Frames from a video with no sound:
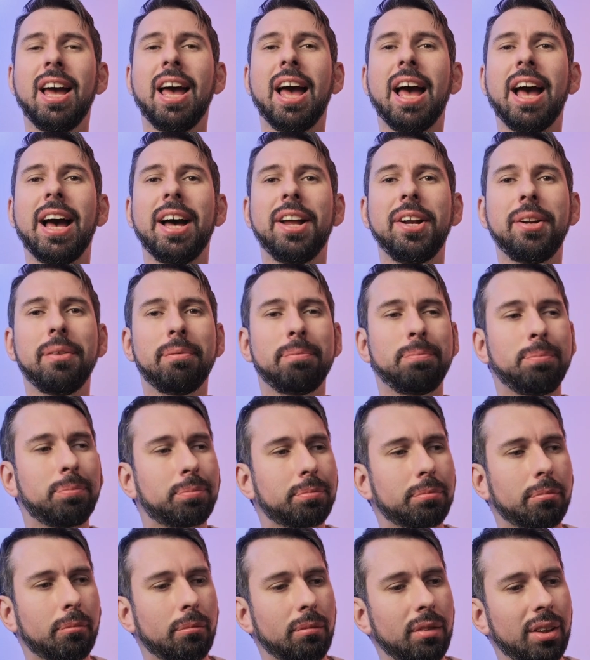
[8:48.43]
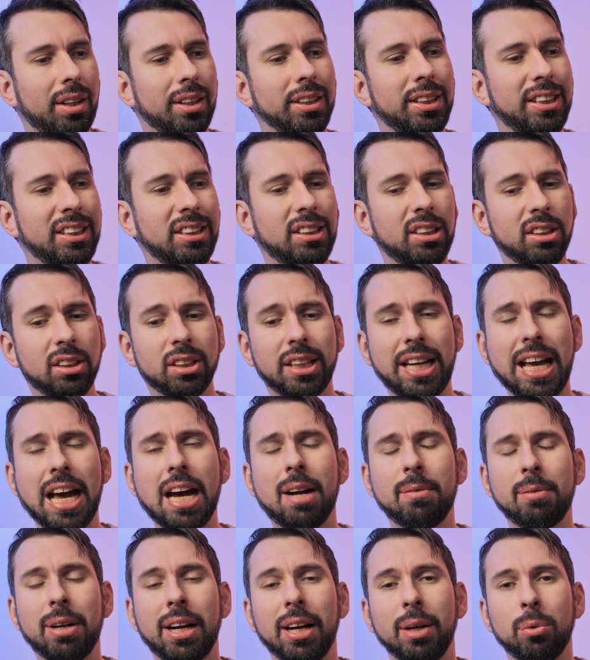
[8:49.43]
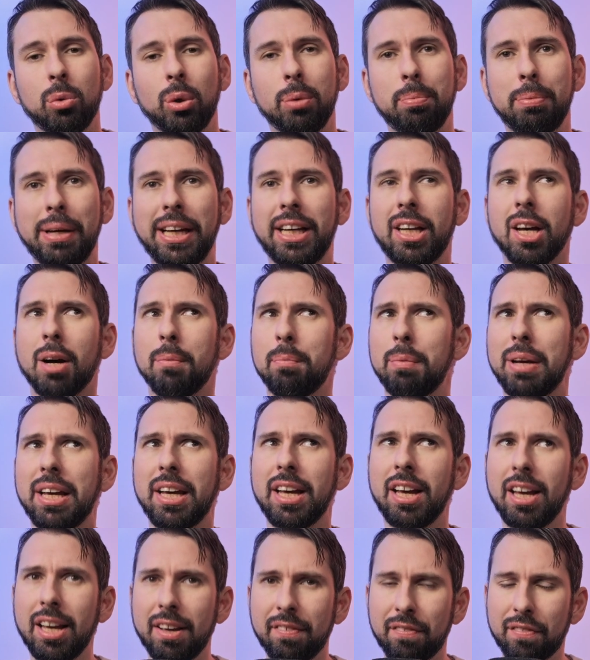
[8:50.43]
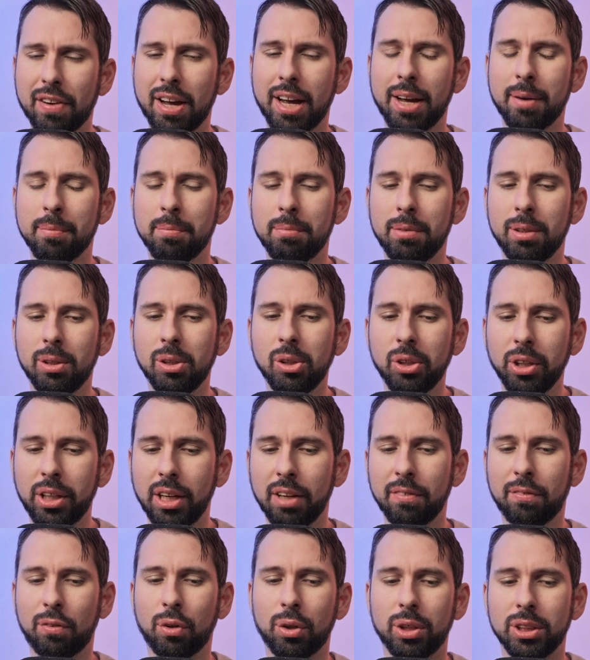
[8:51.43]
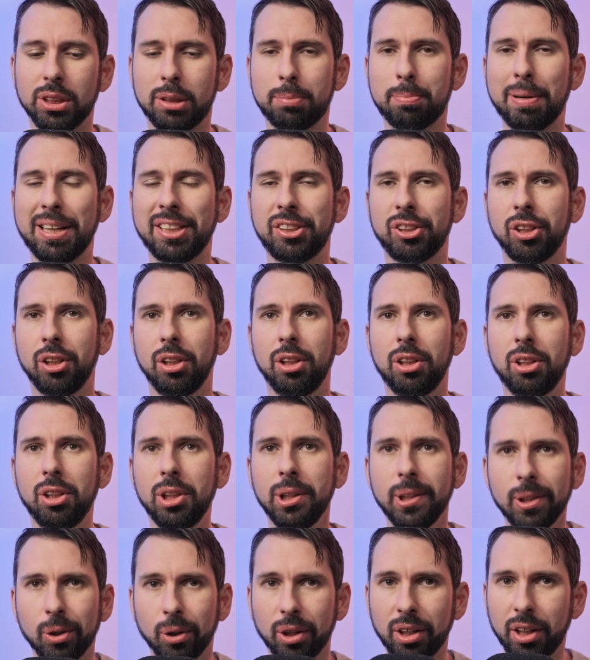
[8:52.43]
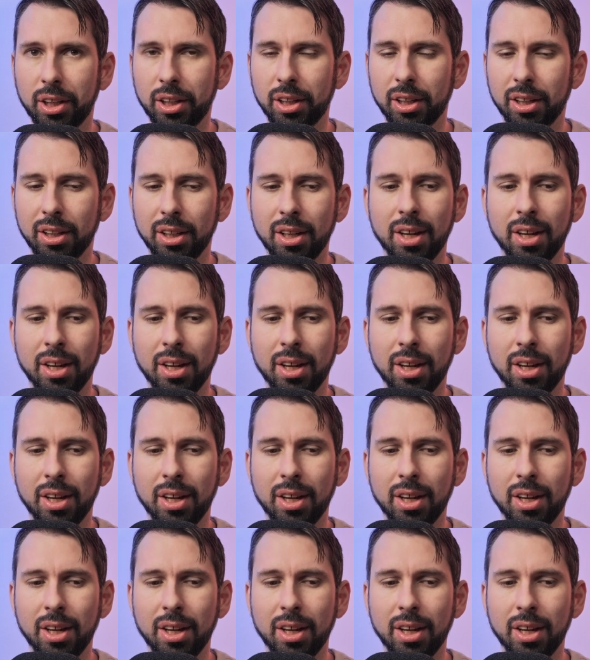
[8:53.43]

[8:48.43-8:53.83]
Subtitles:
and this is a camera I would pick up if I am looking for a special look.